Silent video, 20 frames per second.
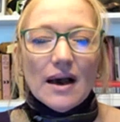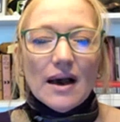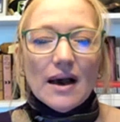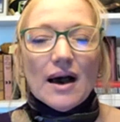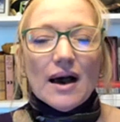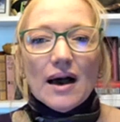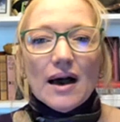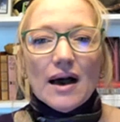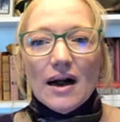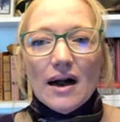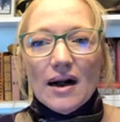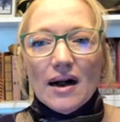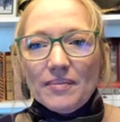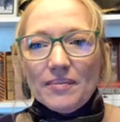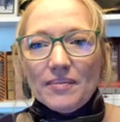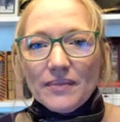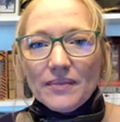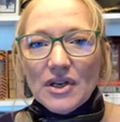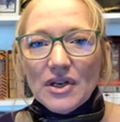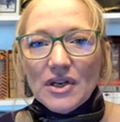
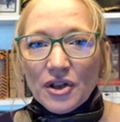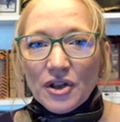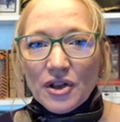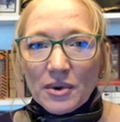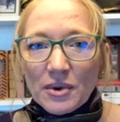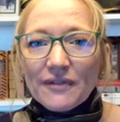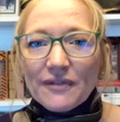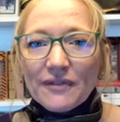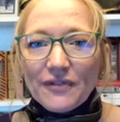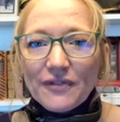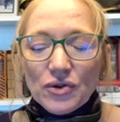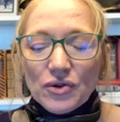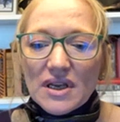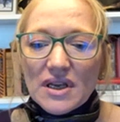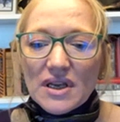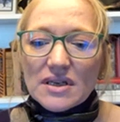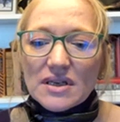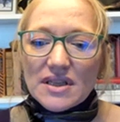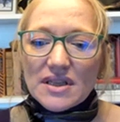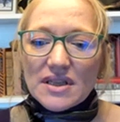There were a few
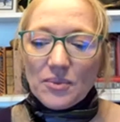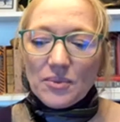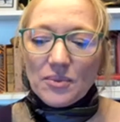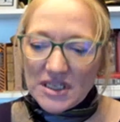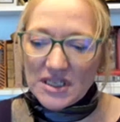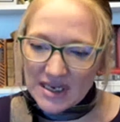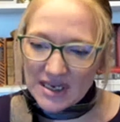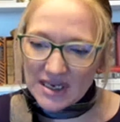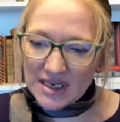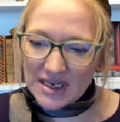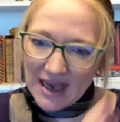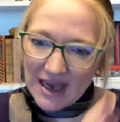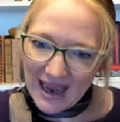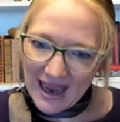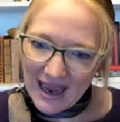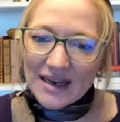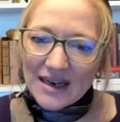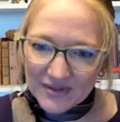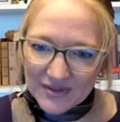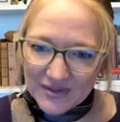things that we did
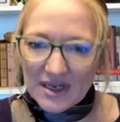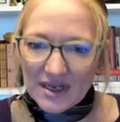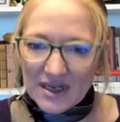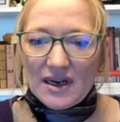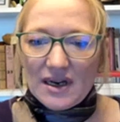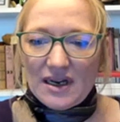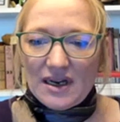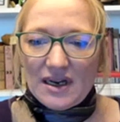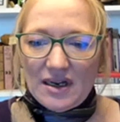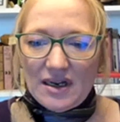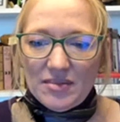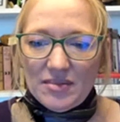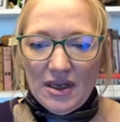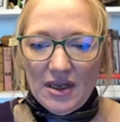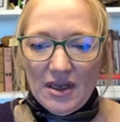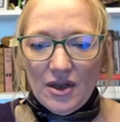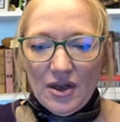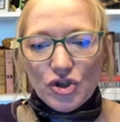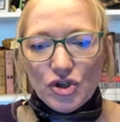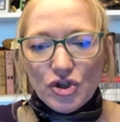ahead of time
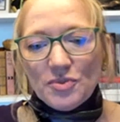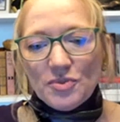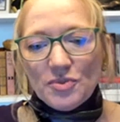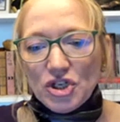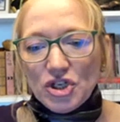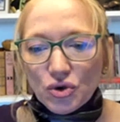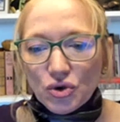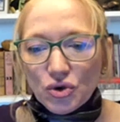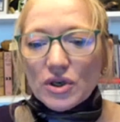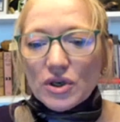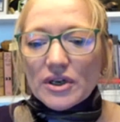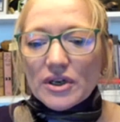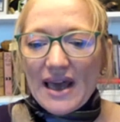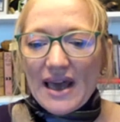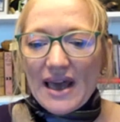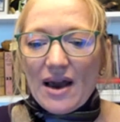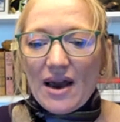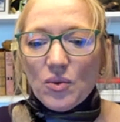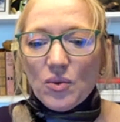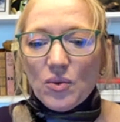to be sure
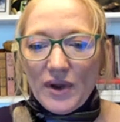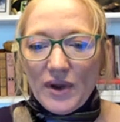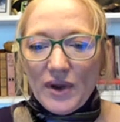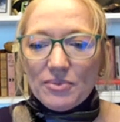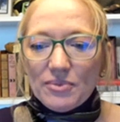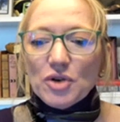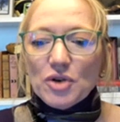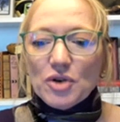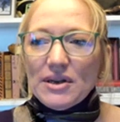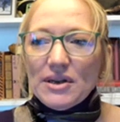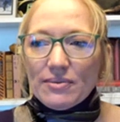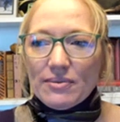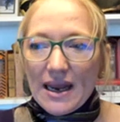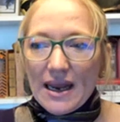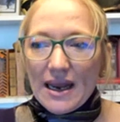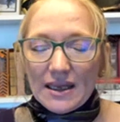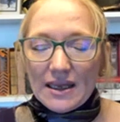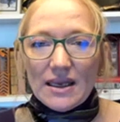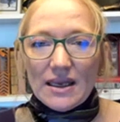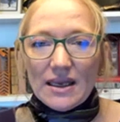that we would be
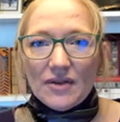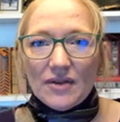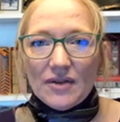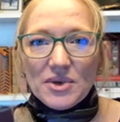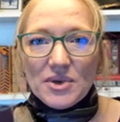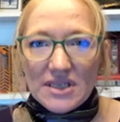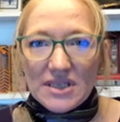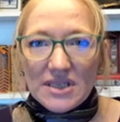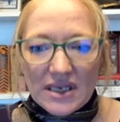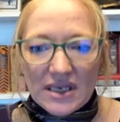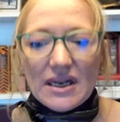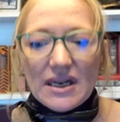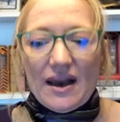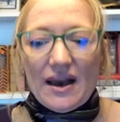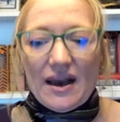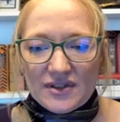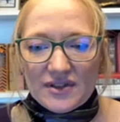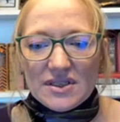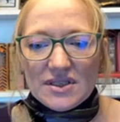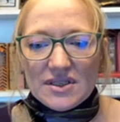ready if we did
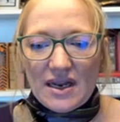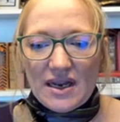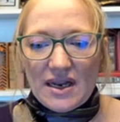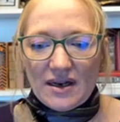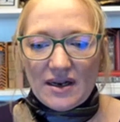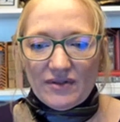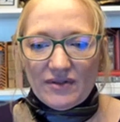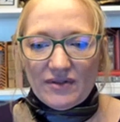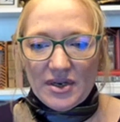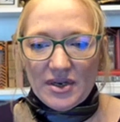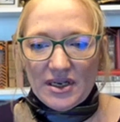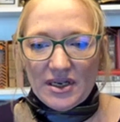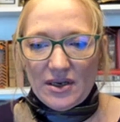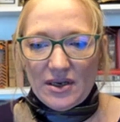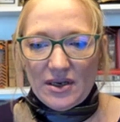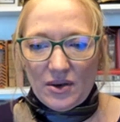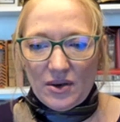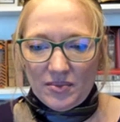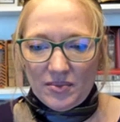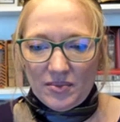have to send everybody
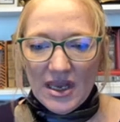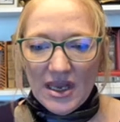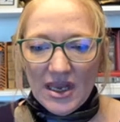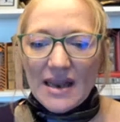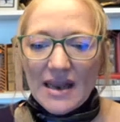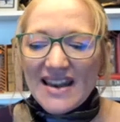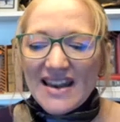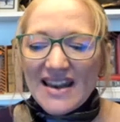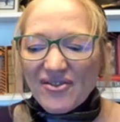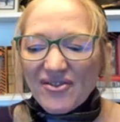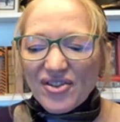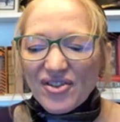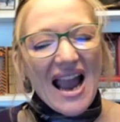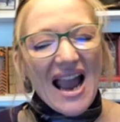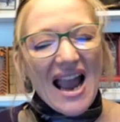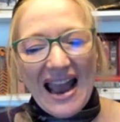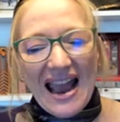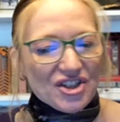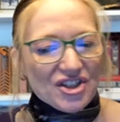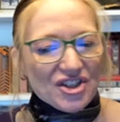home. Never
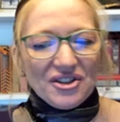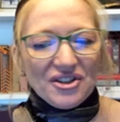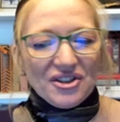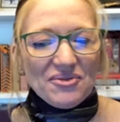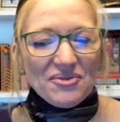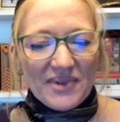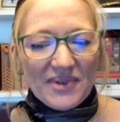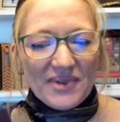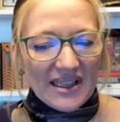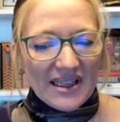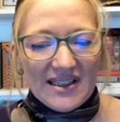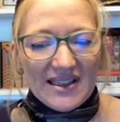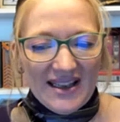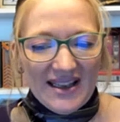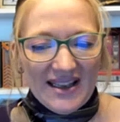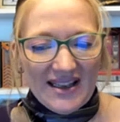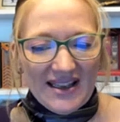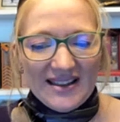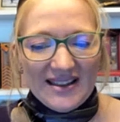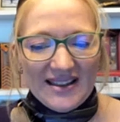actually really
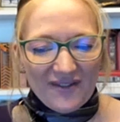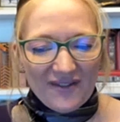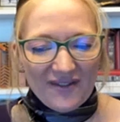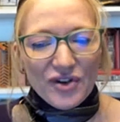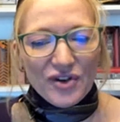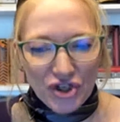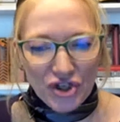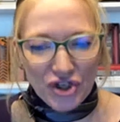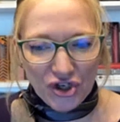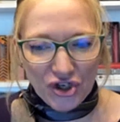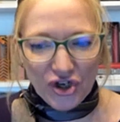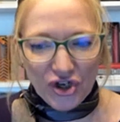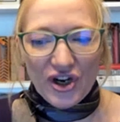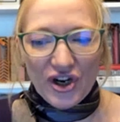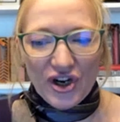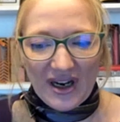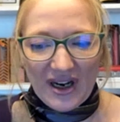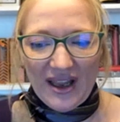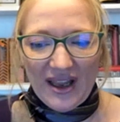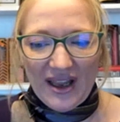thinking that for
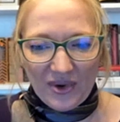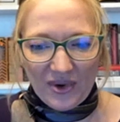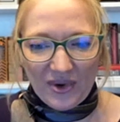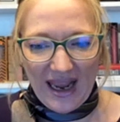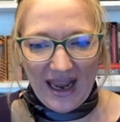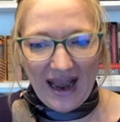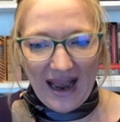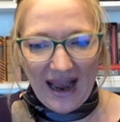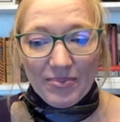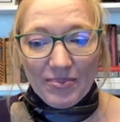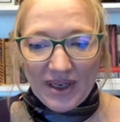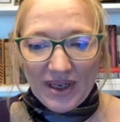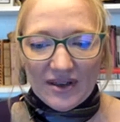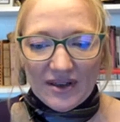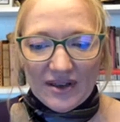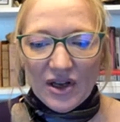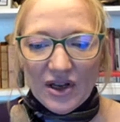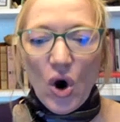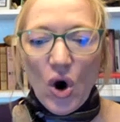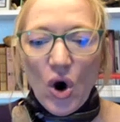sure it would
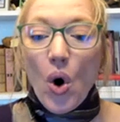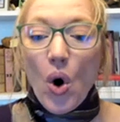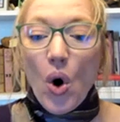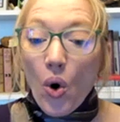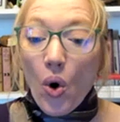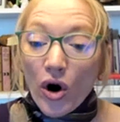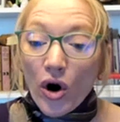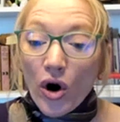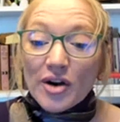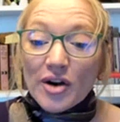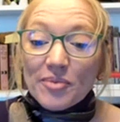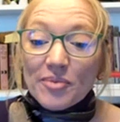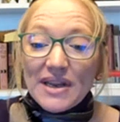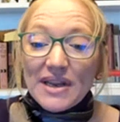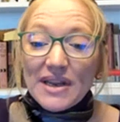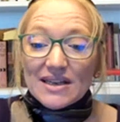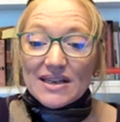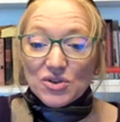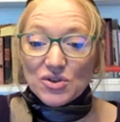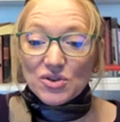happen or
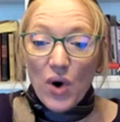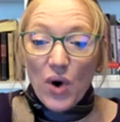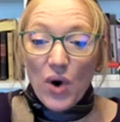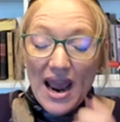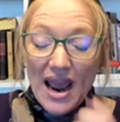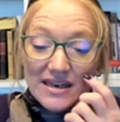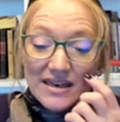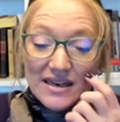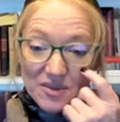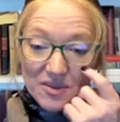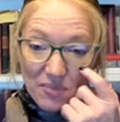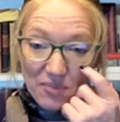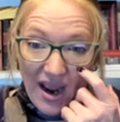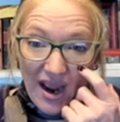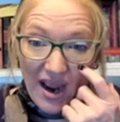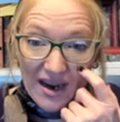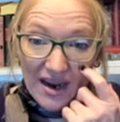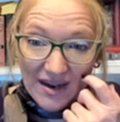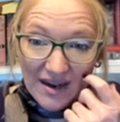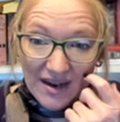be as
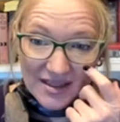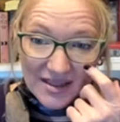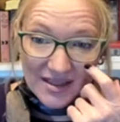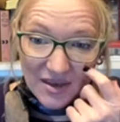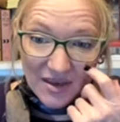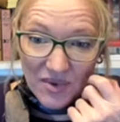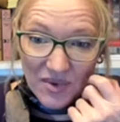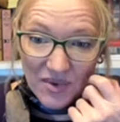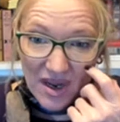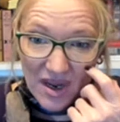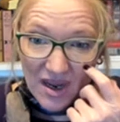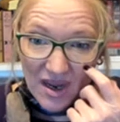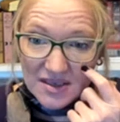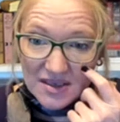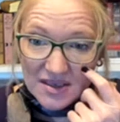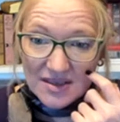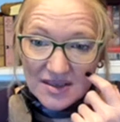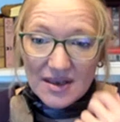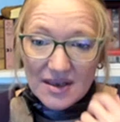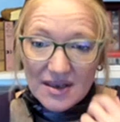widespread as it
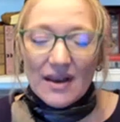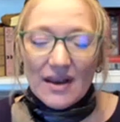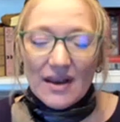was.